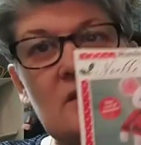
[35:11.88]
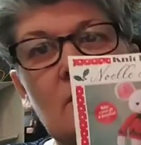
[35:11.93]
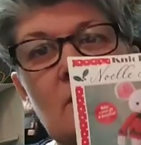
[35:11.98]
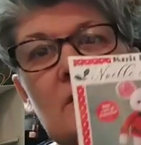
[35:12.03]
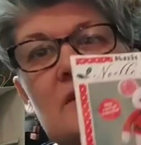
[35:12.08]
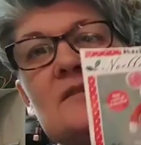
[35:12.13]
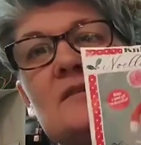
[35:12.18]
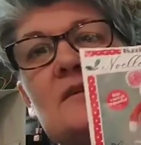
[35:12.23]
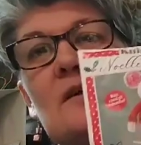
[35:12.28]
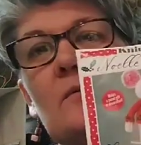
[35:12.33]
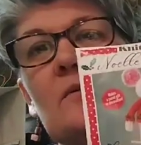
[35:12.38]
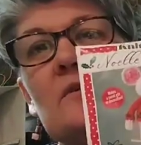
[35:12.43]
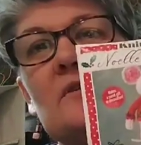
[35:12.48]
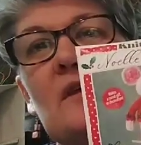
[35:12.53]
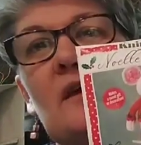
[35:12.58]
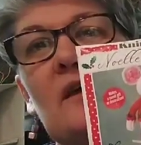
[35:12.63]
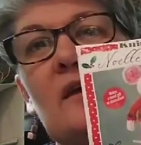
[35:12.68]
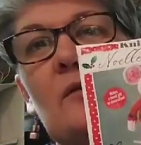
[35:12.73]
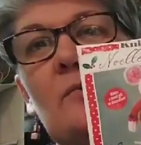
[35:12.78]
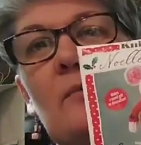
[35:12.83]
So this I
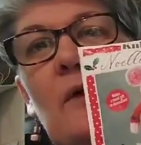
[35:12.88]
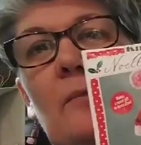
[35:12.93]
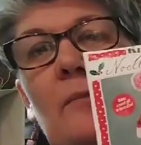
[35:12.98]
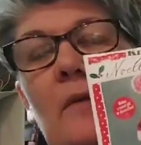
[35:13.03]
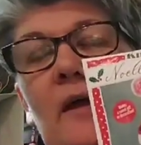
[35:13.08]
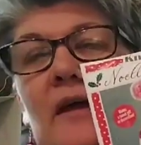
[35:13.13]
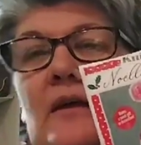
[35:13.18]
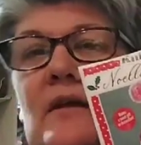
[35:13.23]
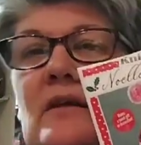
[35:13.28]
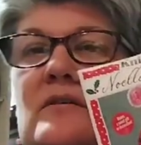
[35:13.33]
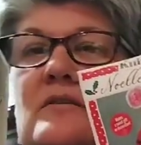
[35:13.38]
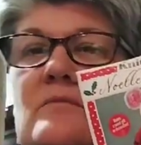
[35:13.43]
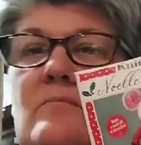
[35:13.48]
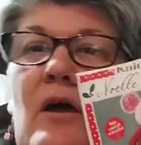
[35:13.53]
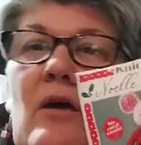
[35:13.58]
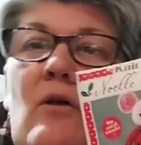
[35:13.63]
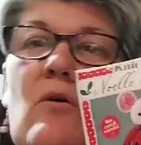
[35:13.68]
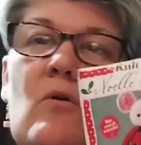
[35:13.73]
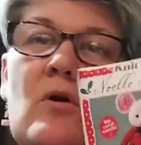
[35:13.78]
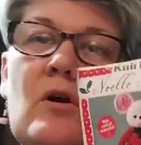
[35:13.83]
was thinking about making
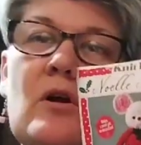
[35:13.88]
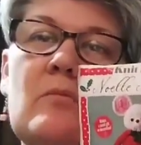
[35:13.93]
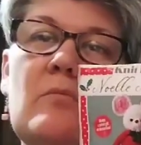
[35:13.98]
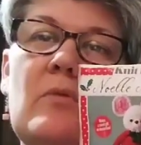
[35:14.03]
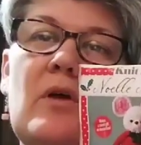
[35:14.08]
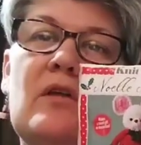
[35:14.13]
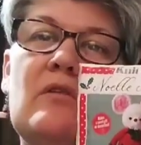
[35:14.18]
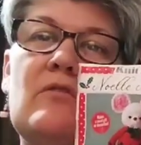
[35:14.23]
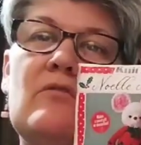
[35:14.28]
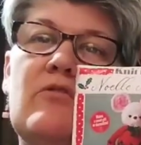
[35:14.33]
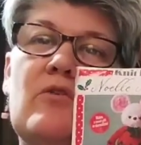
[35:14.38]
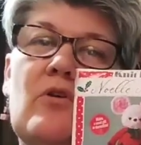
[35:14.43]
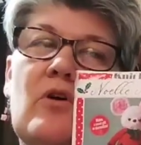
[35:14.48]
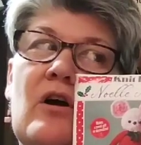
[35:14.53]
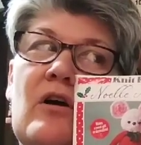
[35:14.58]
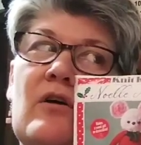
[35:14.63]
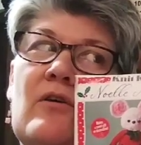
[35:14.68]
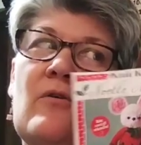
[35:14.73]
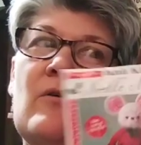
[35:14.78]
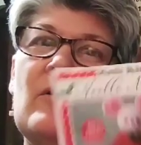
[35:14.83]
as my ornament
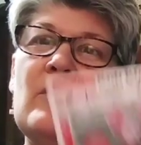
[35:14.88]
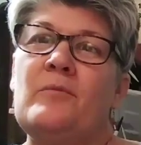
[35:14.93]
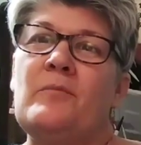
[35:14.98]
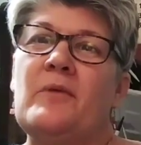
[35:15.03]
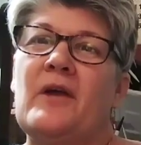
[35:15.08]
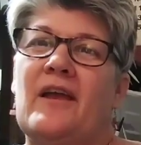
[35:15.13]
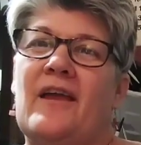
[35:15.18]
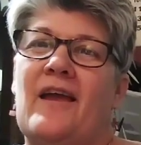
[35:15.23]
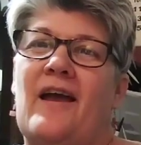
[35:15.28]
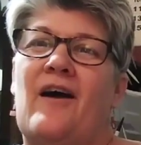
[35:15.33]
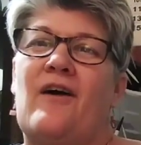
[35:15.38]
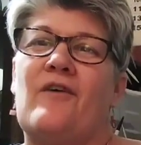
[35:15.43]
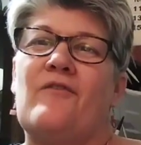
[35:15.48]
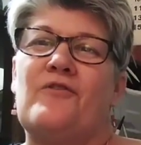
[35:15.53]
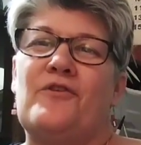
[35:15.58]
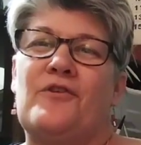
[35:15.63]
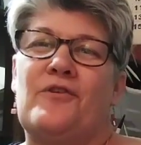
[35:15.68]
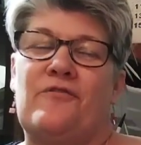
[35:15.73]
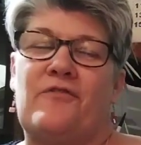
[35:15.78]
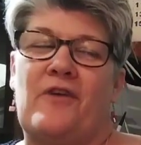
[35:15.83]
for our ornament
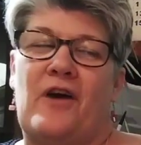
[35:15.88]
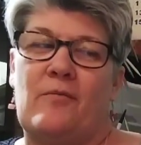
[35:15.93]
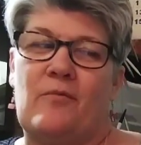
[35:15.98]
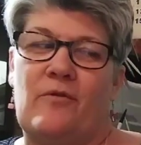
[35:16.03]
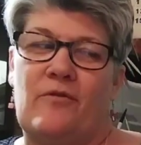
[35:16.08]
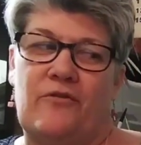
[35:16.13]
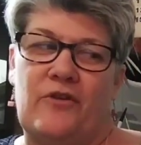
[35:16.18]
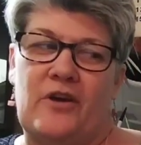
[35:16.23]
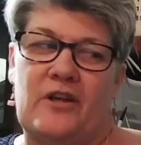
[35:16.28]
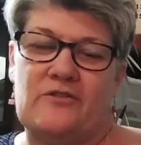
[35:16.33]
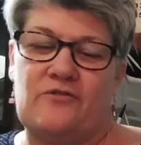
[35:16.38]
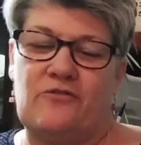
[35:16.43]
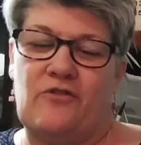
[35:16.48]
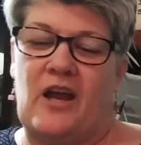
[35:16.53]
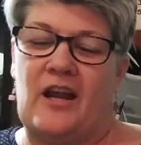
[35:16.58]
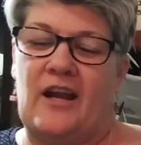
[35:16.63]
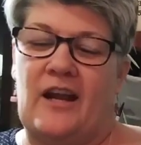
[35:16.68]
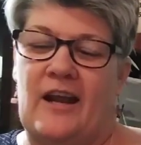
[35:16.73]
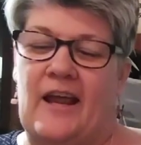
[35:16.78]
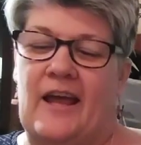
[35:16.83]
cowl for the Fiber
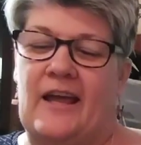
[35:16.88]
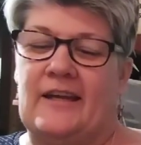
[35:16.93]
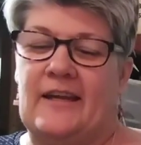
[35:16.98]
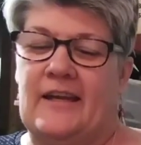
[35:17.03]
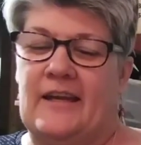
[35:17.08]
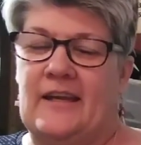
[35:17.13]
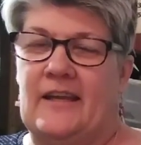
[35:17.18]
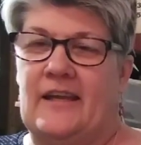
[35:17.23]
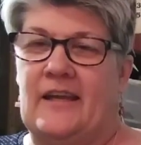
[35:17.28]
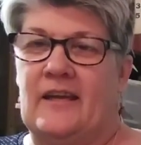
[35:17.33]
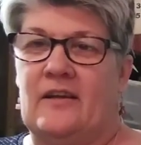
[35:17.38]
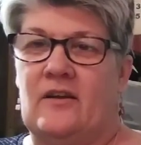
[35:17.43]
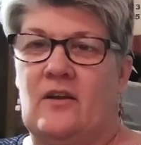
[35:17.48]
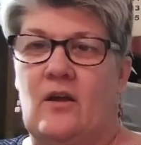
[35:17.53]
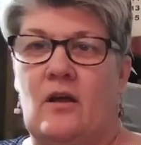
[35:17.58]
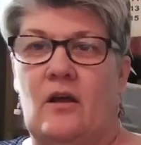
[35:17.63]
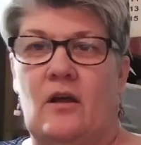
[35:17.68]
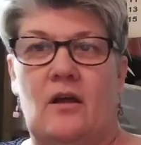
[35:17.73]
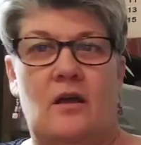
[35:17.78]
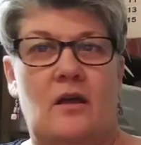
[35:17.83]
Friends Friday Night Knit
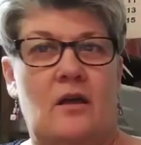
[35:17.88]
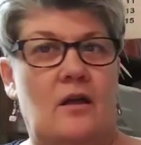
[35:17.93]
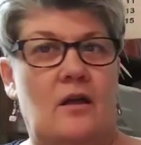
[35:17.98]
In.